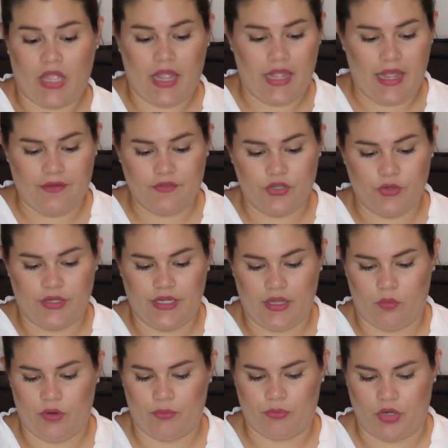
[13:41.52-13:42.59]
I have no
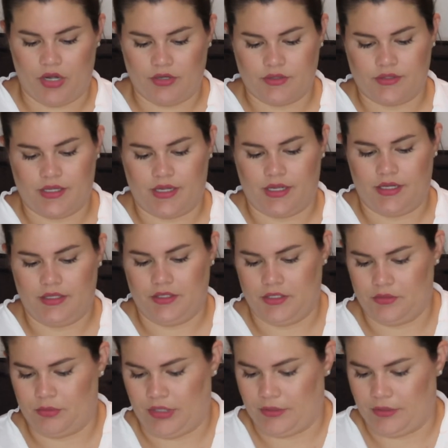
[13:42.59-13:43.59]
idea what products I got in here,